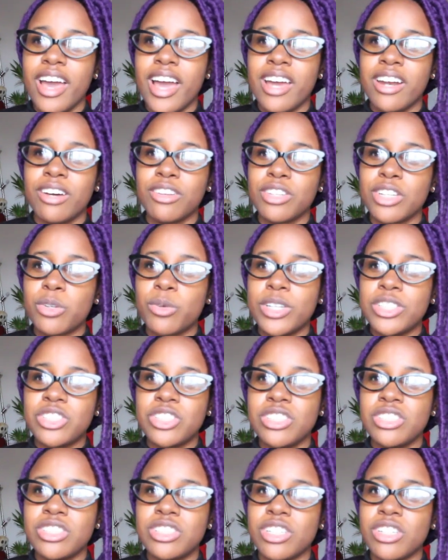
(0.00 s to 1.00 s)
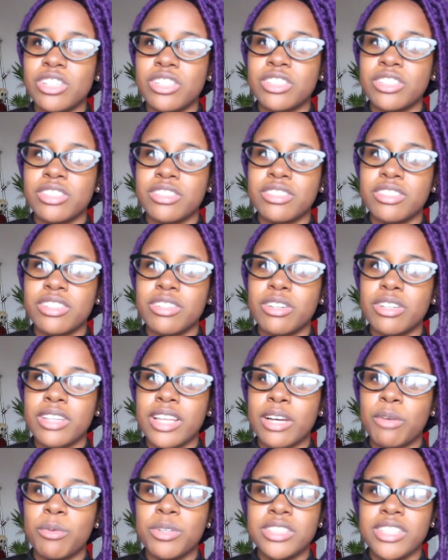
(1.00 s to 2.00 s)
and other questions are
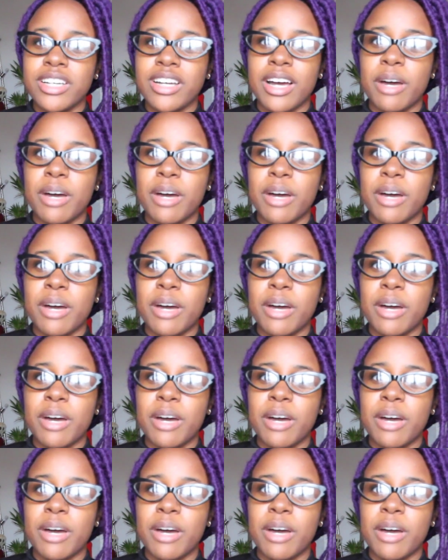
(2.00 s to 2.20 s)
like once I